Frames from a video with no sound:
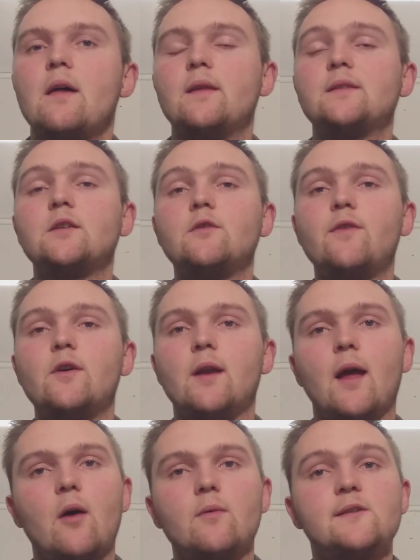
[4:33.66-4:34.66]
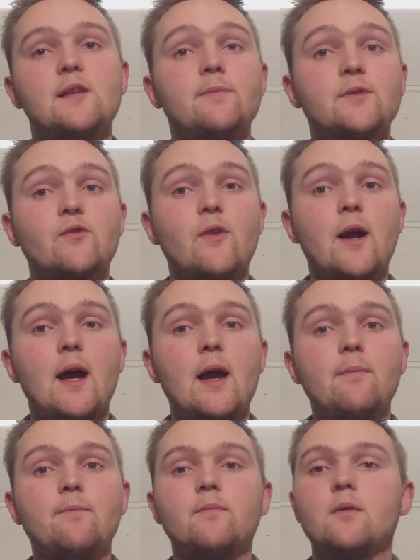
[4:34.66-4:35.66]
That's all for now.
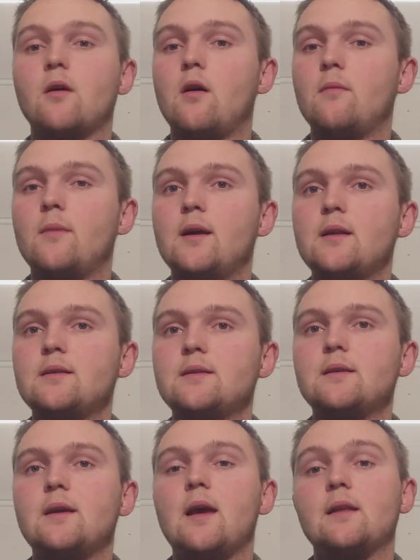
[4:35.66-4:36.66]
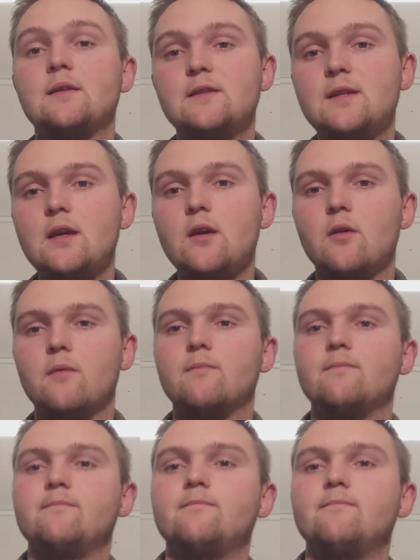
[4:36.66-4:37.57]
Subscribe, comment, and see you.